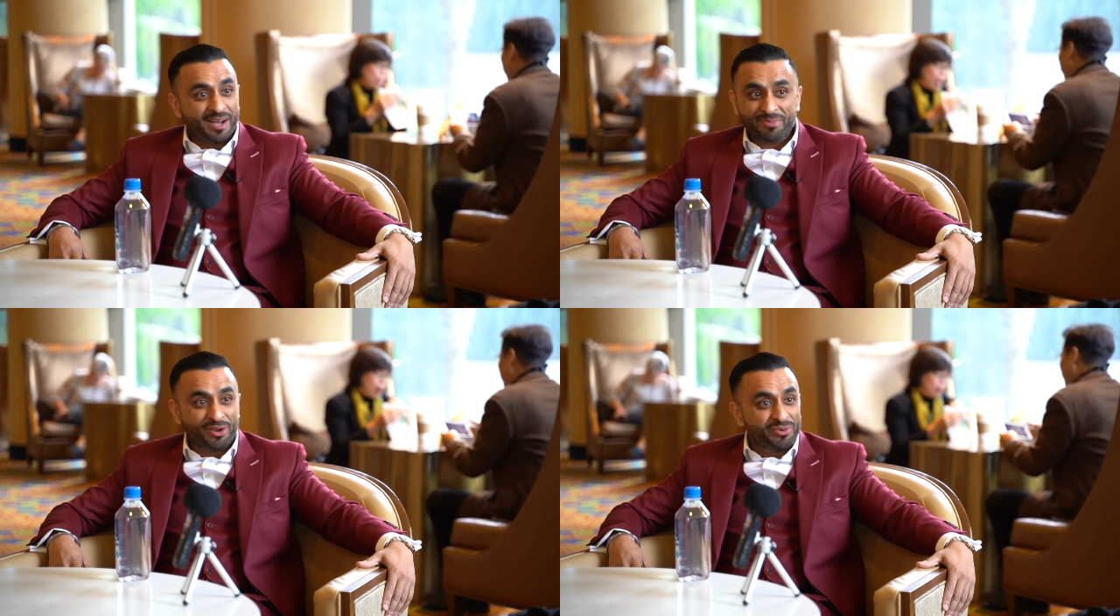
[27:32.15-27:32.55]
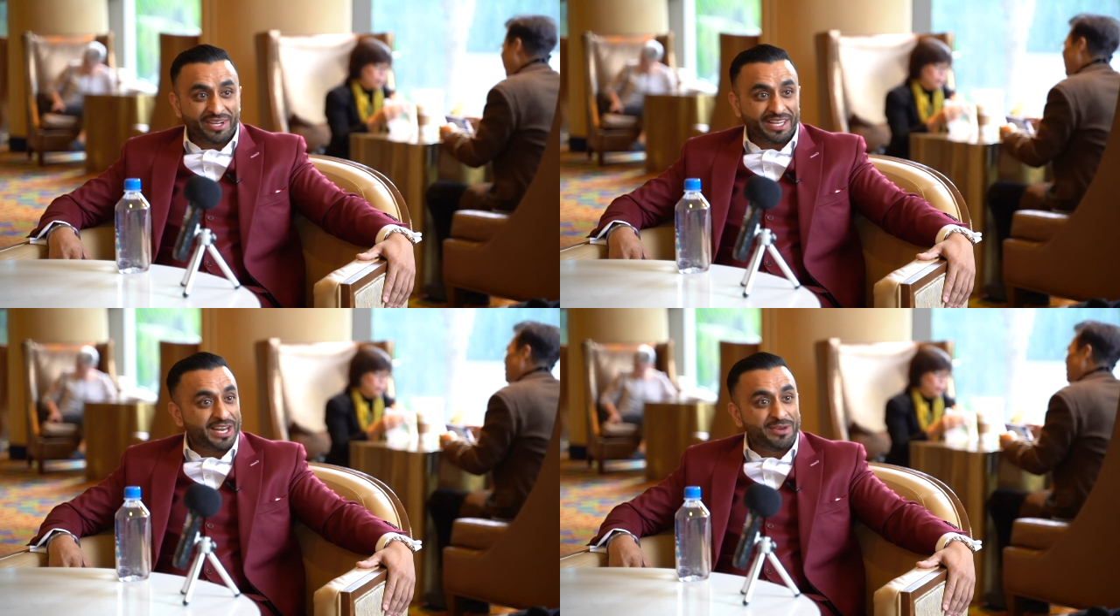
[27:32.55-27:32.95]
I'm not
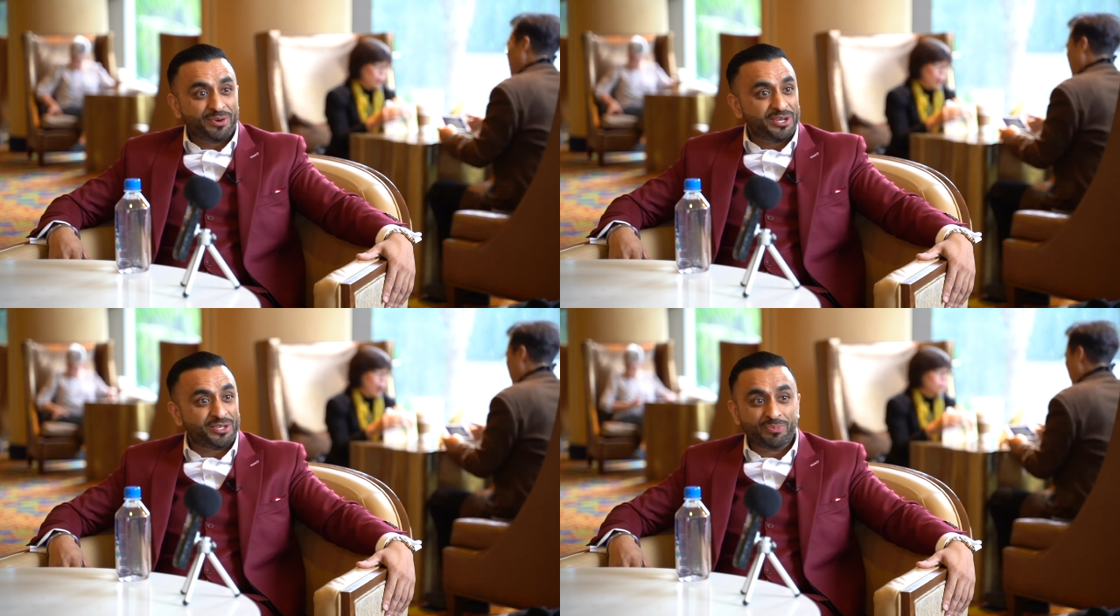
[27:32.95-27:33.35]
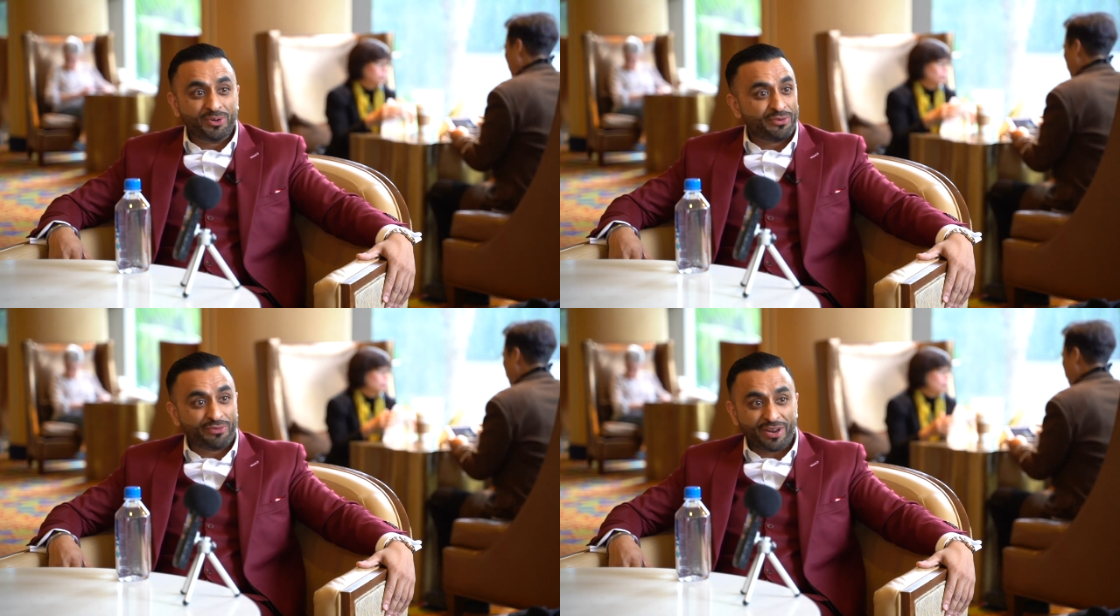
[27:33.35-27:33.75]
ringing anybody to
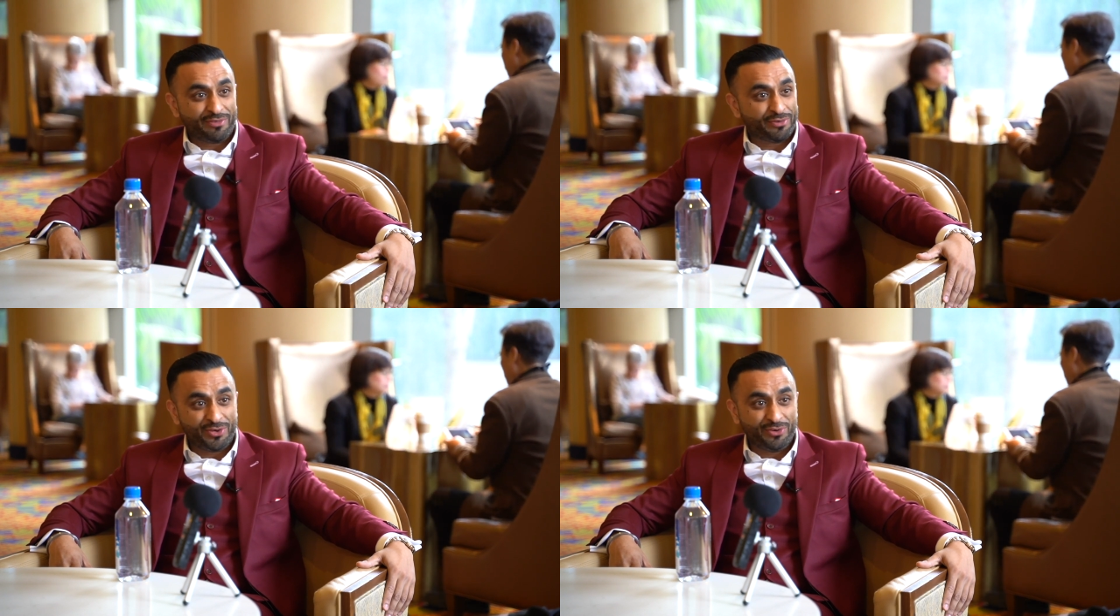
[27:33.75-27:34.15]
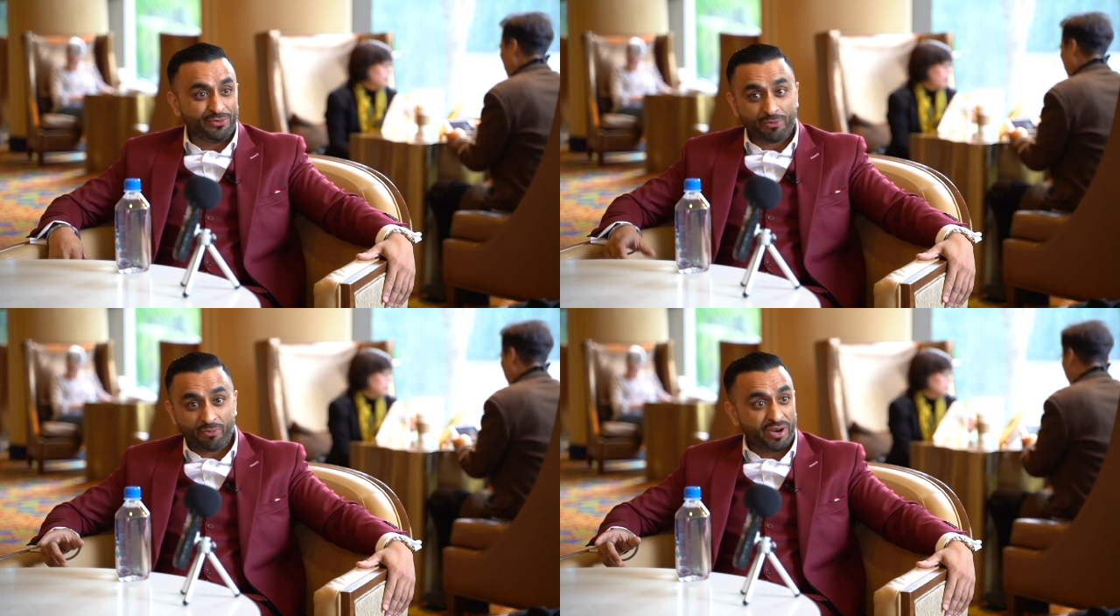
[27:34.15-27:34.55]
book a flight for you
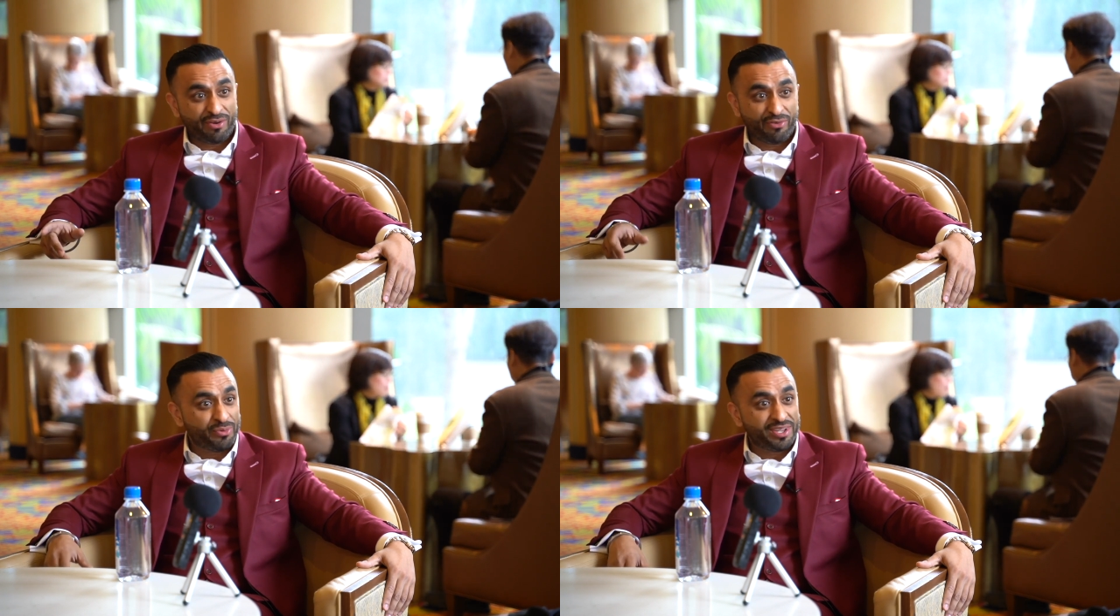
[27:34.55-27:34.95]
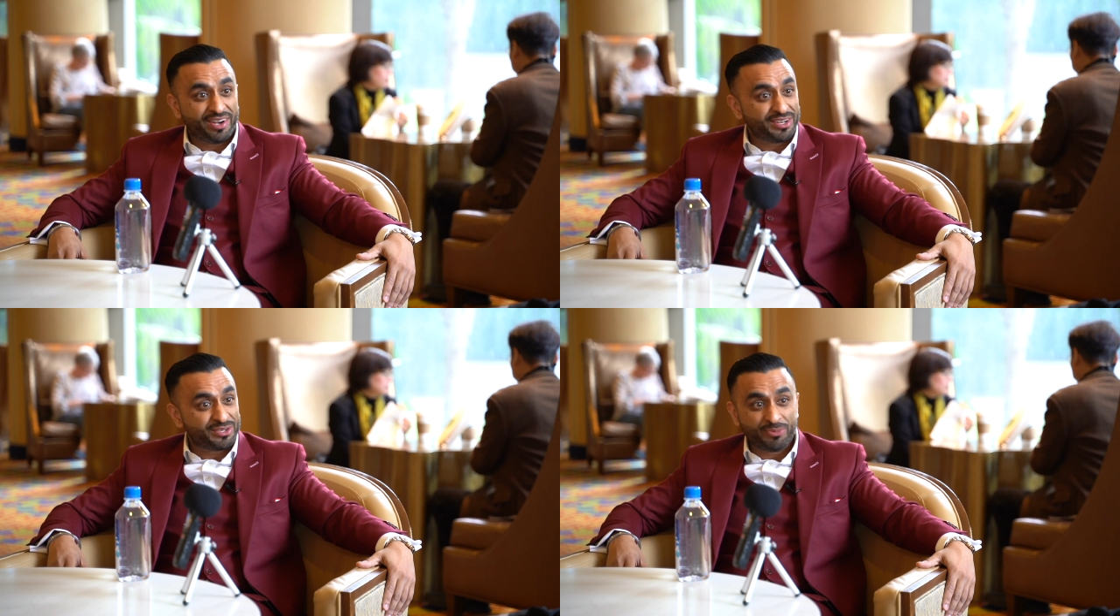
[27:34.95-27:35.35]
from wherever we
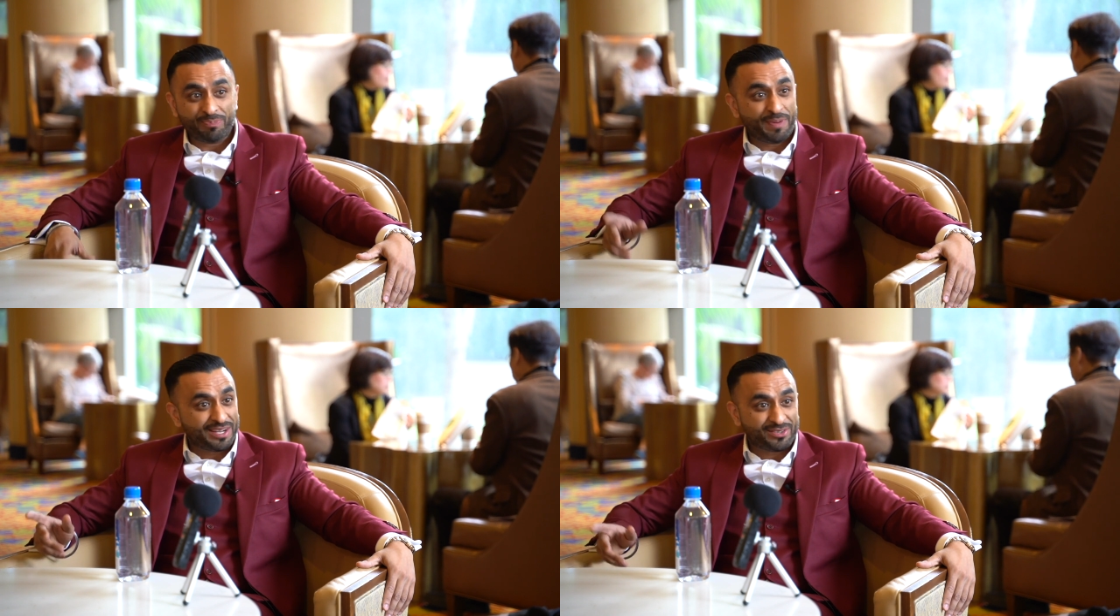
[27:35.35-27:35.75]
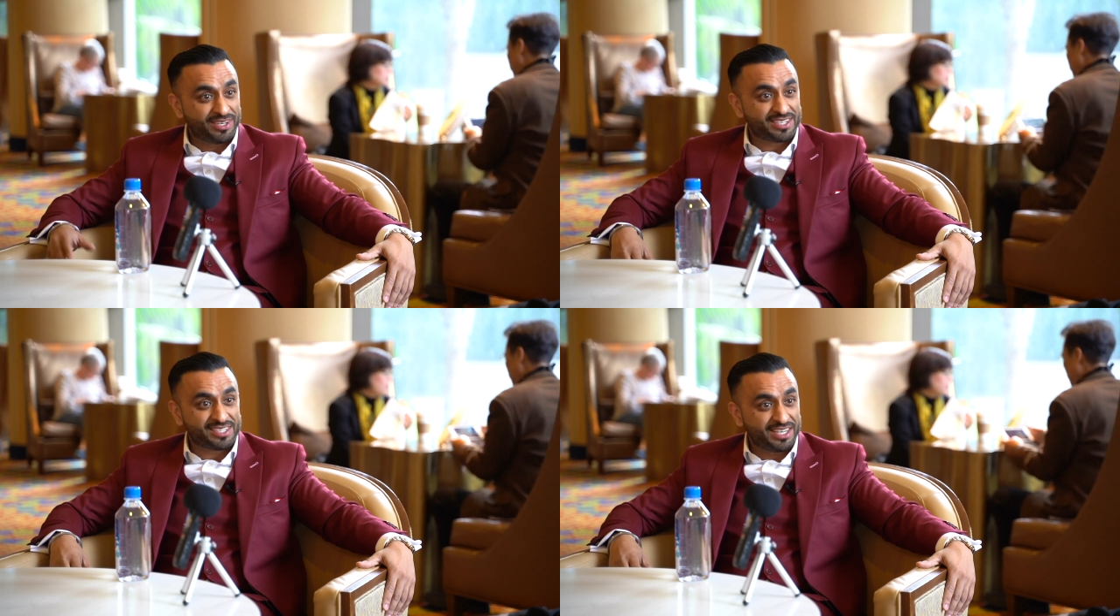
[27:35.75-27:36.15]
are to back
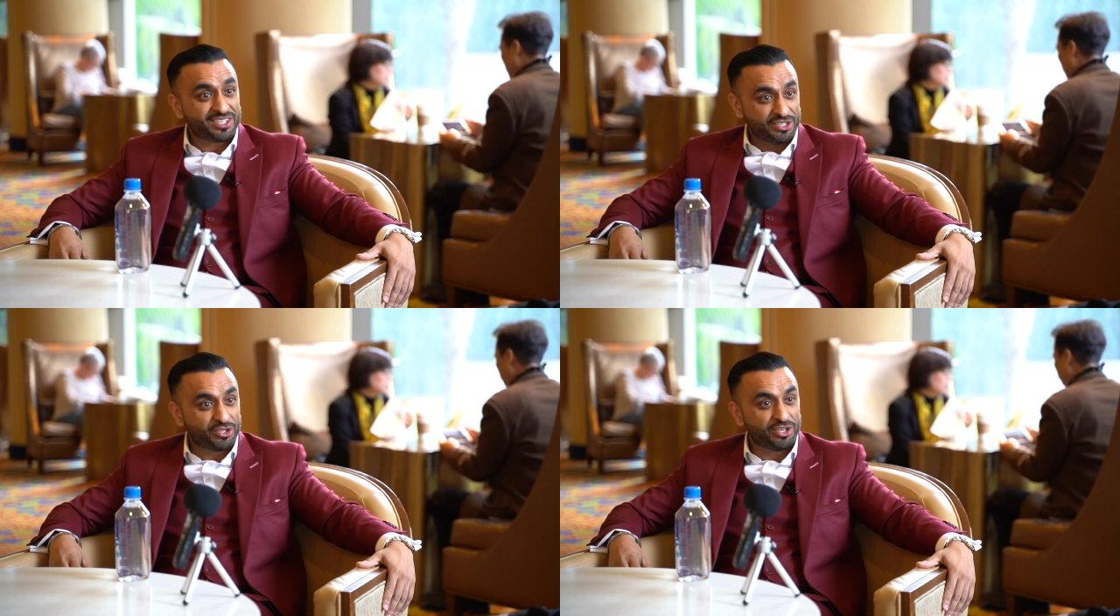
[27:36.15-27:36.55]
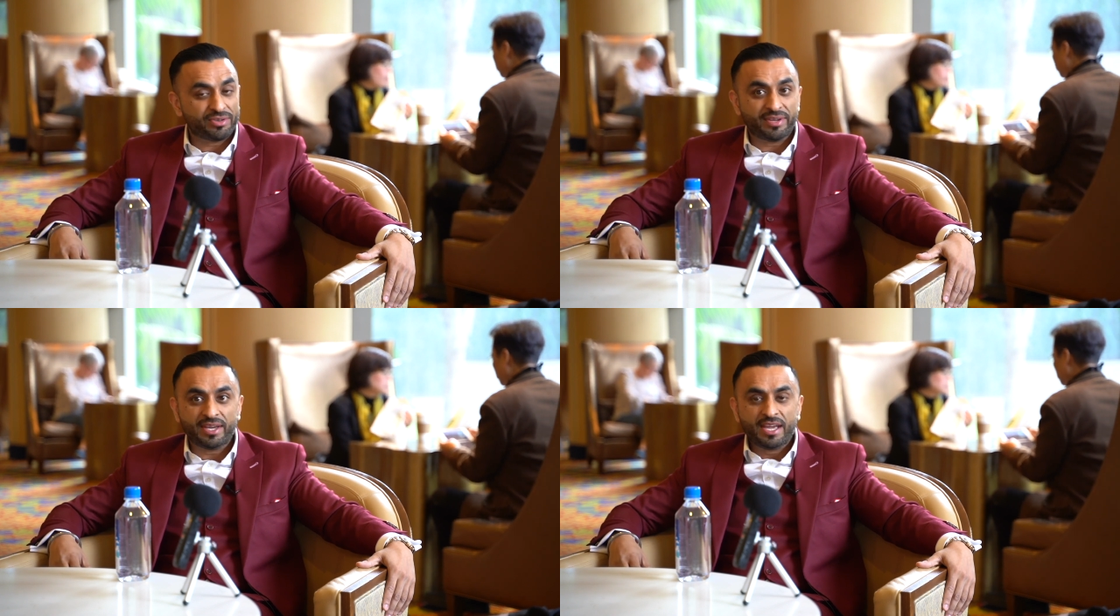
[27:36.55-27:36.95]
to destination. You're going
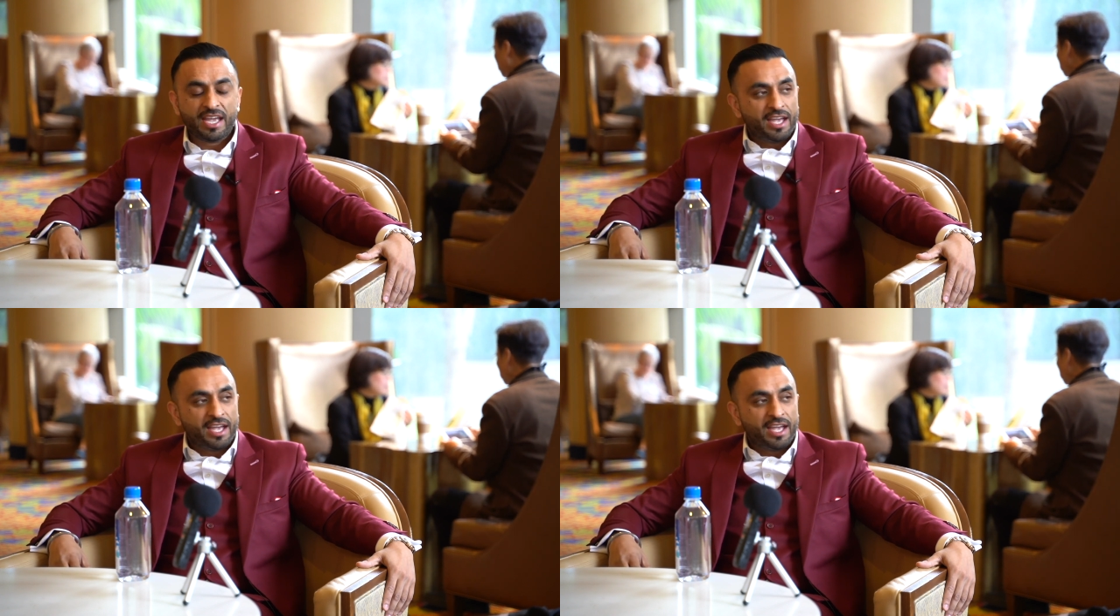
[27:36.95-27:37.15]
to do it.